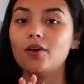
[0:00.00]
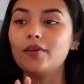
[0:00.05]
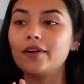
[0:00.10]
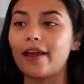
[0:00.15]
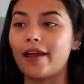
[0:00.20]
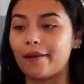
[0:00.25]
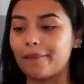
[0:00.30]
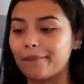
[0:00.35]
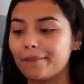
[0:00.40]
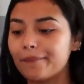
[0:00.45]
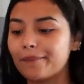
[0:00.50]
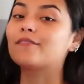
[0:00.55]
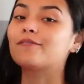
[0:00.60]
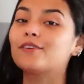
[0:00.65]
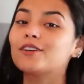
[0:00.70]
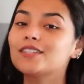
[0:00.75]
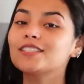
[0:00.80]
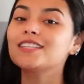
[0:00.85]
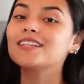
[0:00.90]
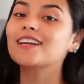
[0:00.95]
Okay, the
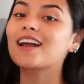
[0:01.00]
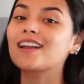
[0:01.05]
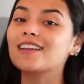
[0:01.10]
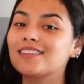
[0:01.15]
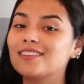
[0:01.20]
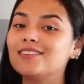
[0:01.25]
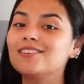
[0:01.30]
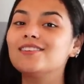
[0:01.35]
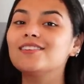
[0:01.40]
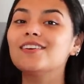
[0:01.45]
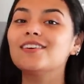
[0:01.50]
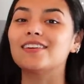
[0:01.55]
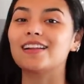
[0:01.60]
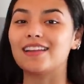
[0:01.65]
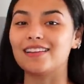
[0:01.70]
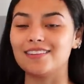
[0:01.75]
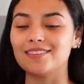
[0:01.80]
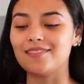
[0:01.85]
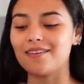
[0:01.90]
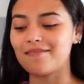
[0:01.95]
first thing I do when
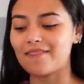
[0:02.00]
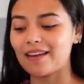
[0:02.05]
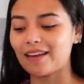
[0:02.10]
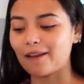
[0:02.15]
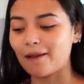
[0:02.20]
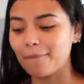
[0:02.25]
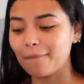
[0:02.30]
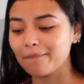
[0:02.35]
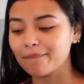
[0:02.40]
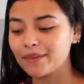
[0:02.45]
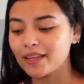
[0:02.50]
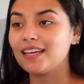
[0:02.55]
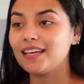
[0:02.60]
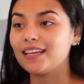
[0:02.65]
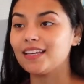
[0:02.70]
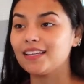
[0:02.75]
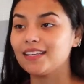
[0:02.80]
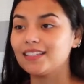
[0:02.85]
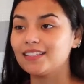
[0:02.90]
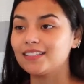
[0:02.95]
I do my makeup
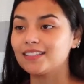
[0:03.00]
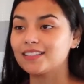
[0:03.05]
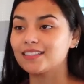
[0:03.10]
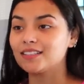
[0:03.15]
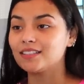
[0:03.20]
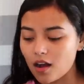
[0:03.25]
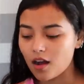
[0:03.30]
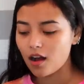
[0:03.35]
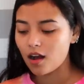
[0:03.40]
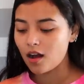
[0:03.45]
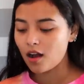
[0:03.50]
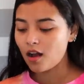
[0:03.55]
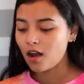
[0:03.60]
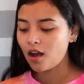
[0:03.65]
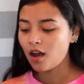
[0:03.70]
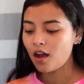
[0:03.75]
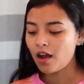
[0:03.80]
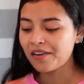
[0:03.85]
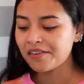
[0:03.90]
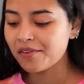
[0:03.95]
is,
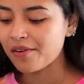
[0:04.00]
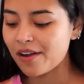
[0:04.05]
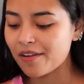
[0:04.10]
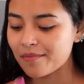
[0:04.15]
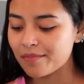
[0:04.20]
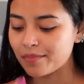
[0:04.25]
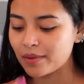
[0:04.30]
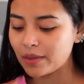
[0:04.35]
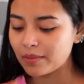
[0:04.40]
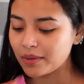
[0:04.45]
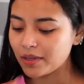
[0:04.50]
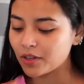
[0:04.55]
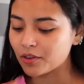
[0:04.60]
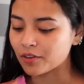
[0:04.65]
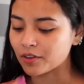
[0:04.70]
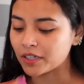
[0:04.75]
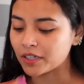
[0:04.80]
I don't have BB